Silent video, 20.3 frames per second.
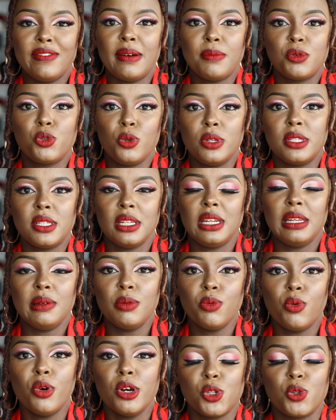give up too easily.
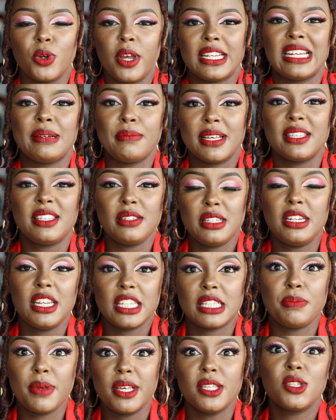We want to get a
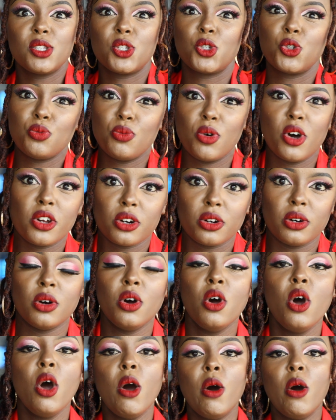Mercedes Benz tomorrow.